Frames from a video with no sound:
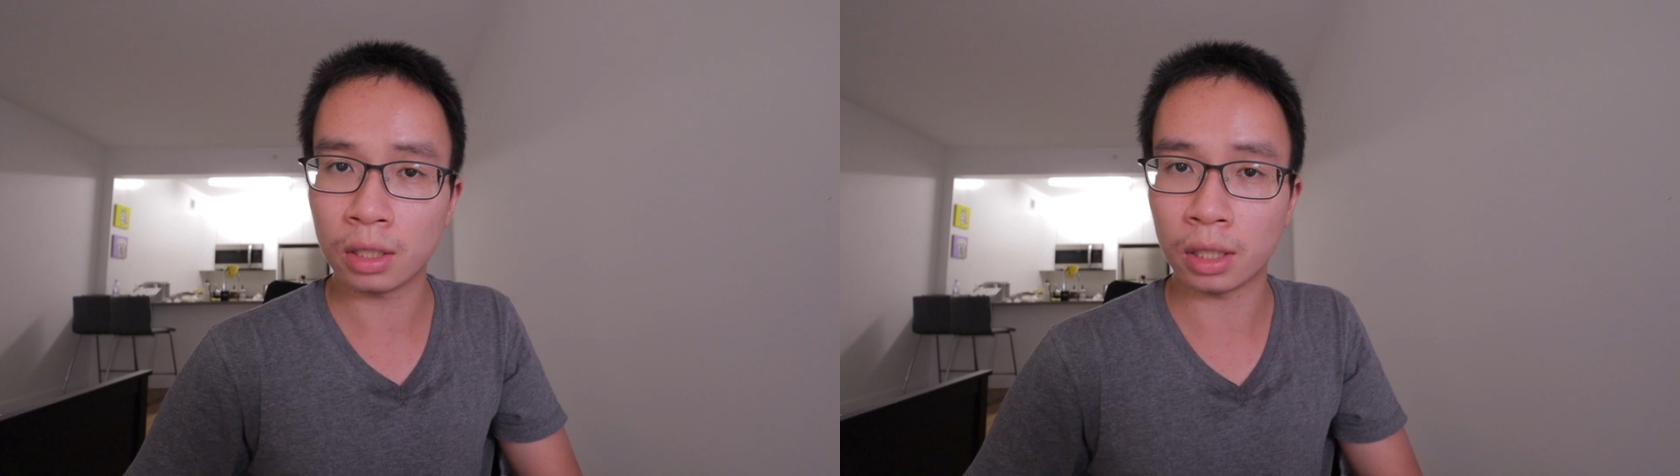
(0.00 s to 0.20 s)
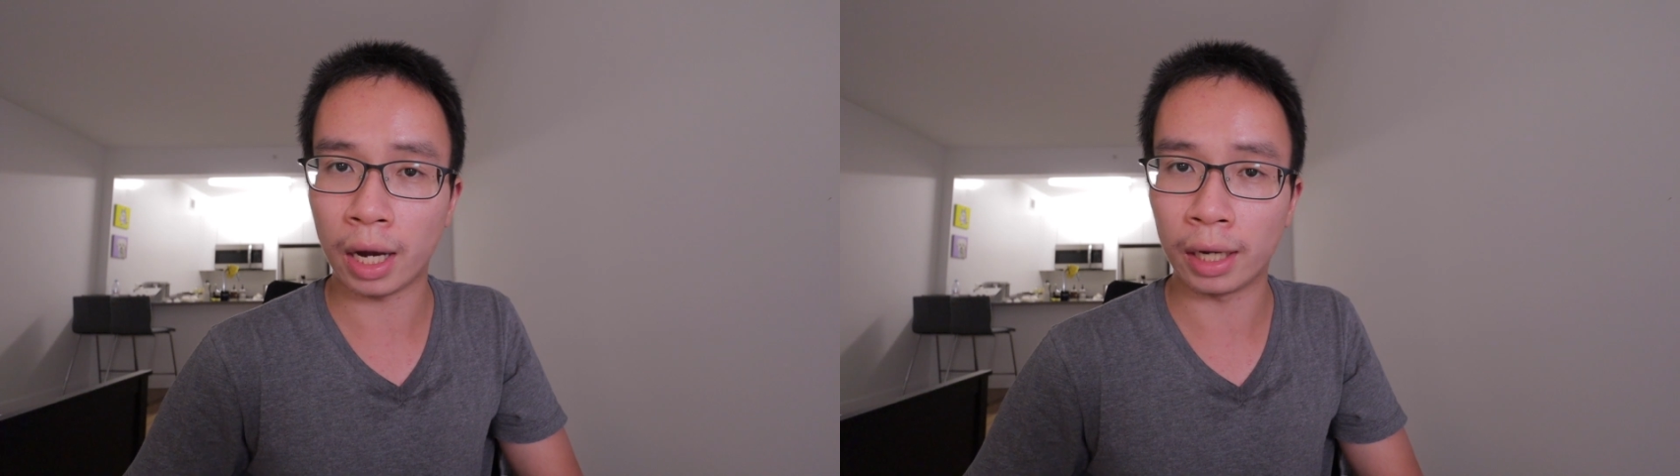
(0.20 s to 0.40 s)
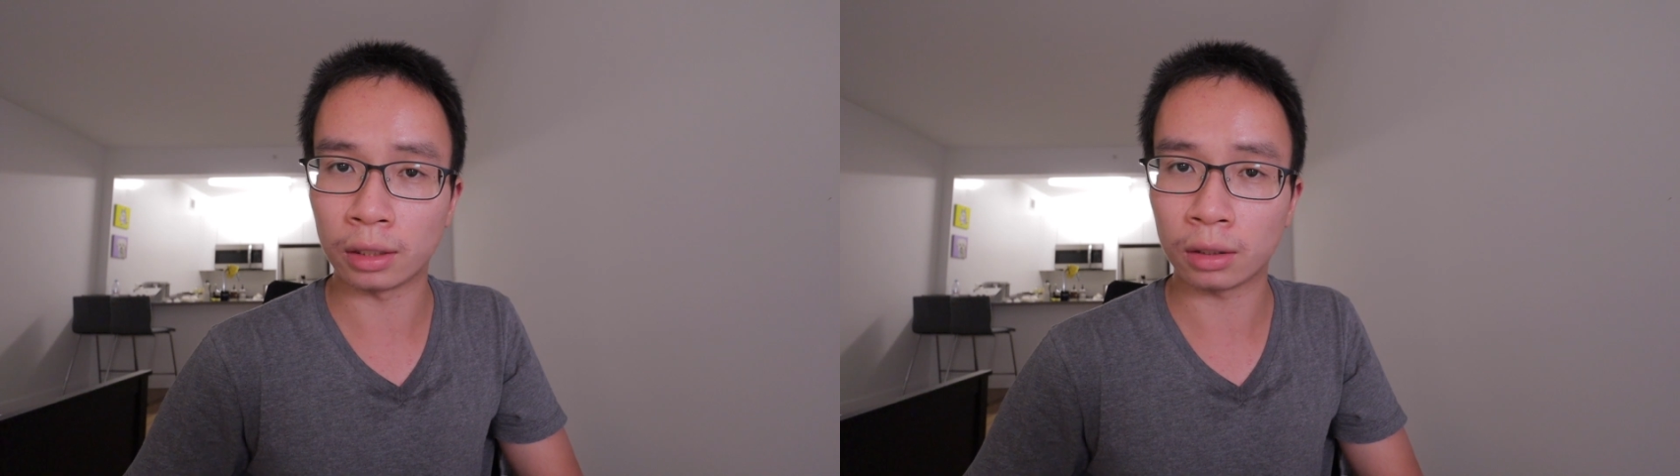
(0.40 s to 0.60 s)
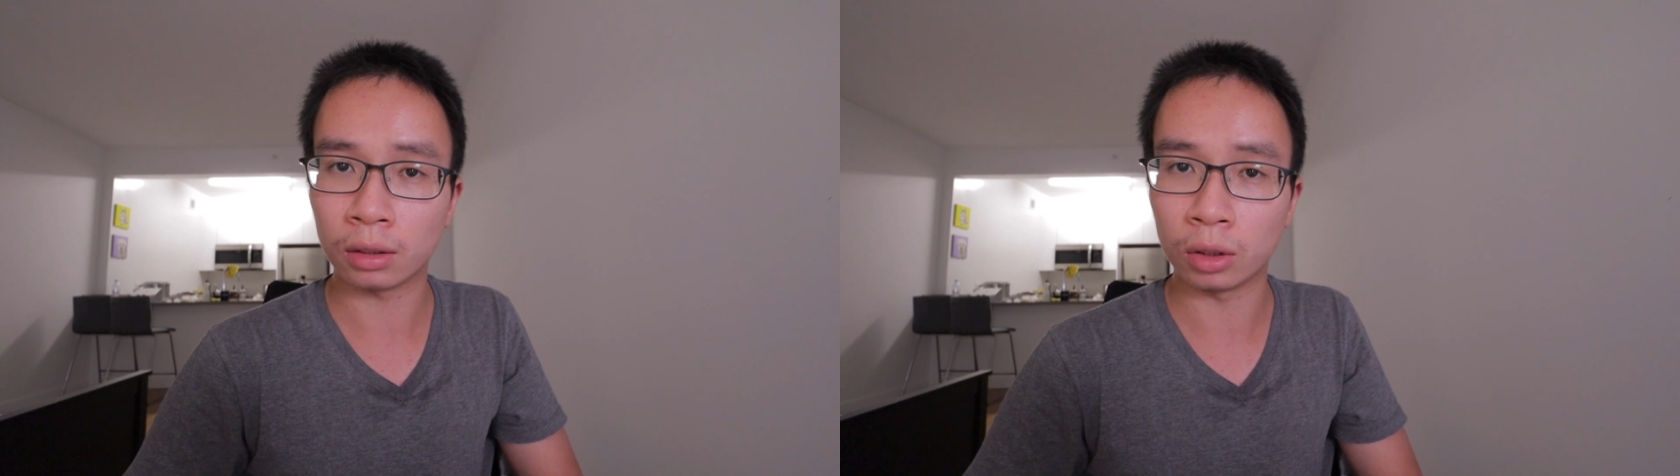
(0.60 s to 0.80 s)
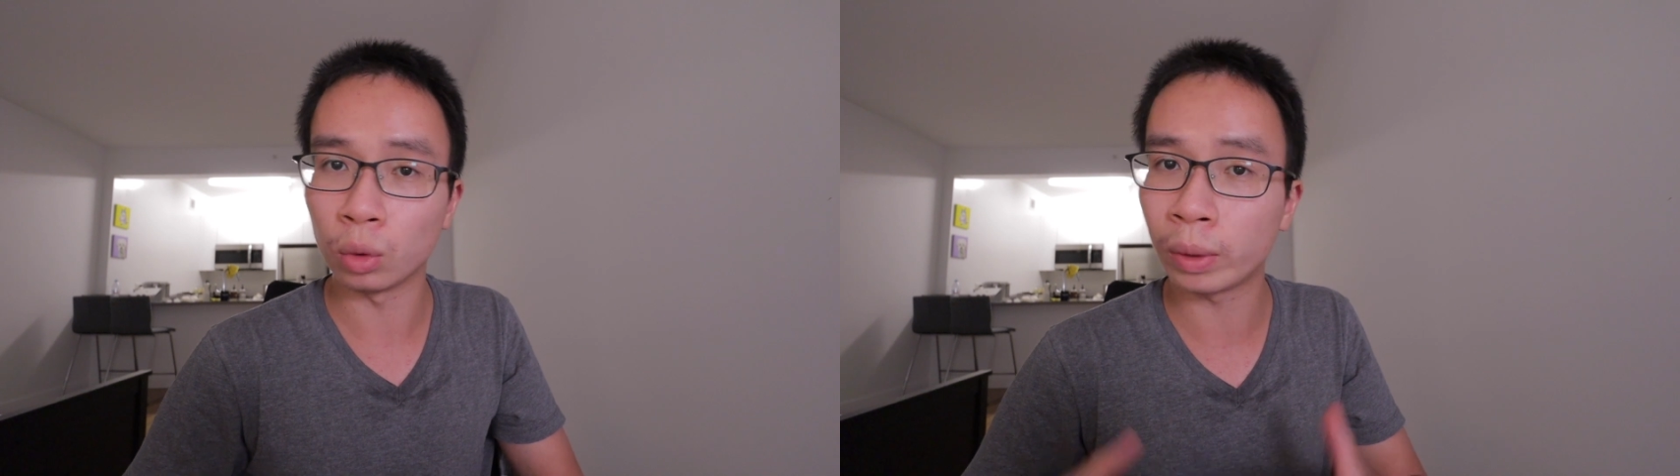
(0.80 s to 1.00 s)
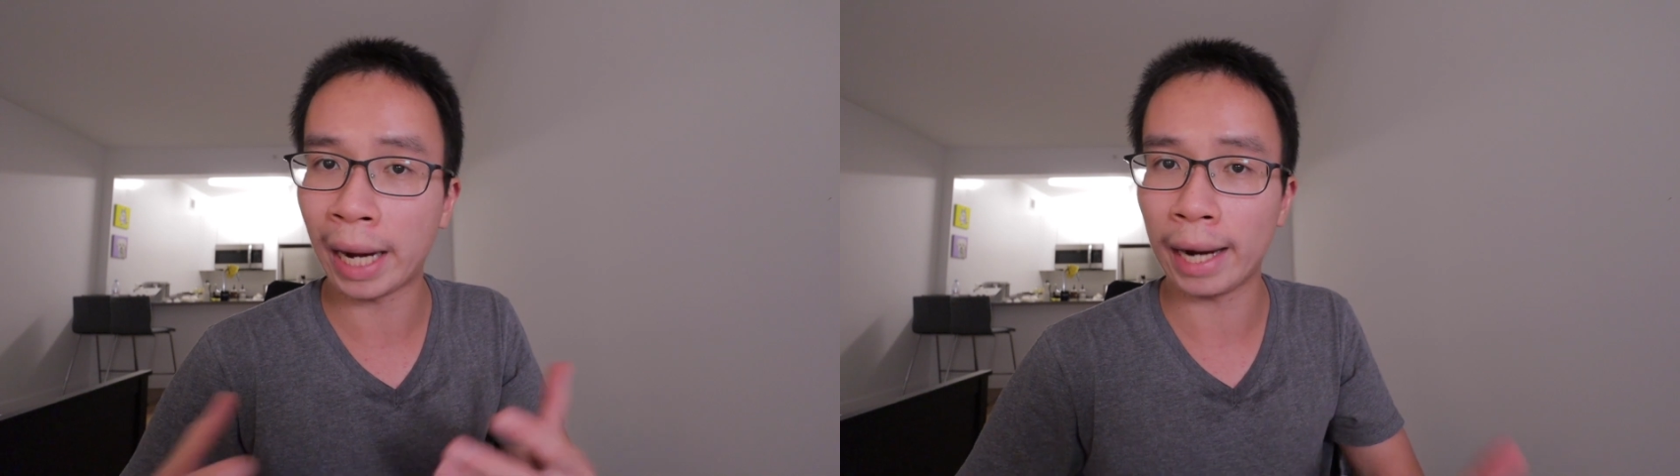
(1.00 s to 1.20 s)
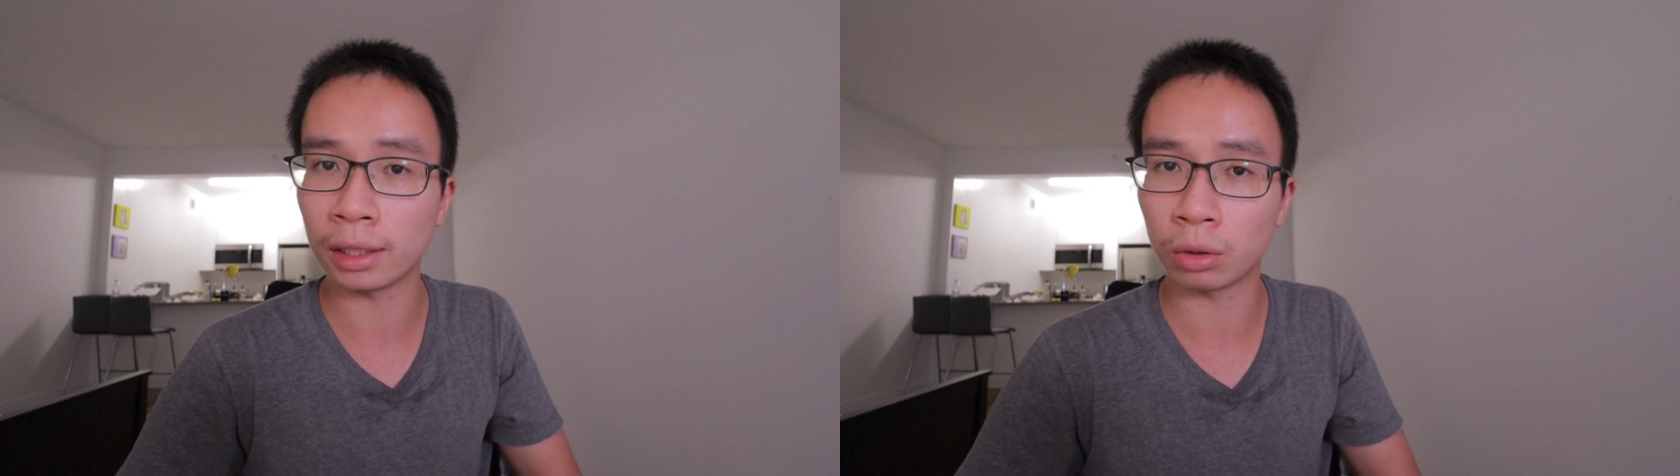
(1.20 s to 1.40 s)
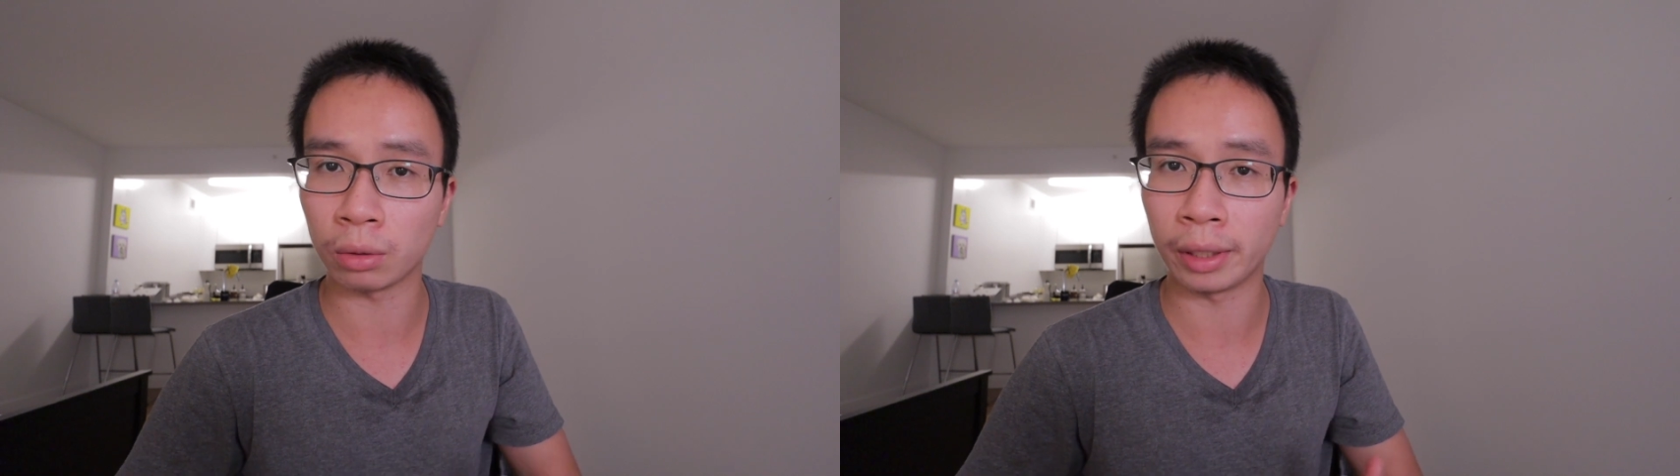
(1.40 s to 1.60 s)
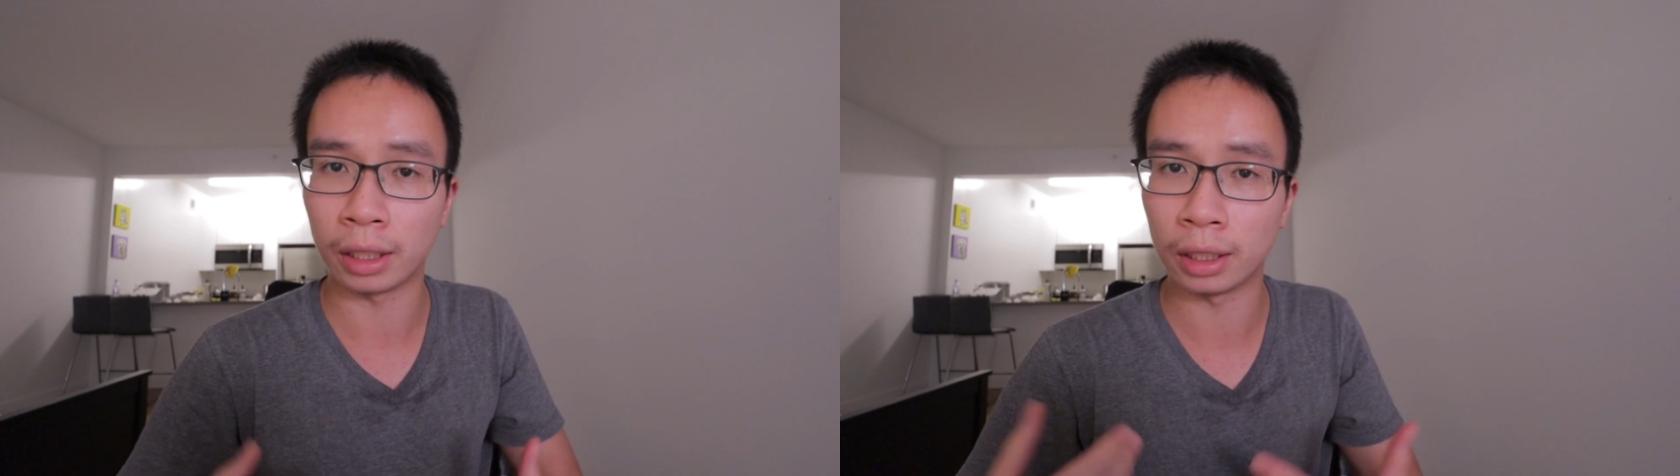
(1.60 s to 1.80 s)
that you can create